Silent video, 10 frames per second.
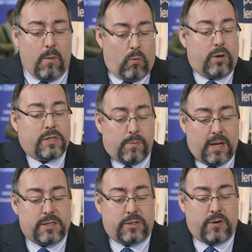Mortgage
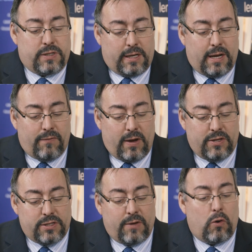Compliance Service identified
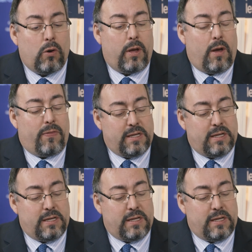this stuff early on.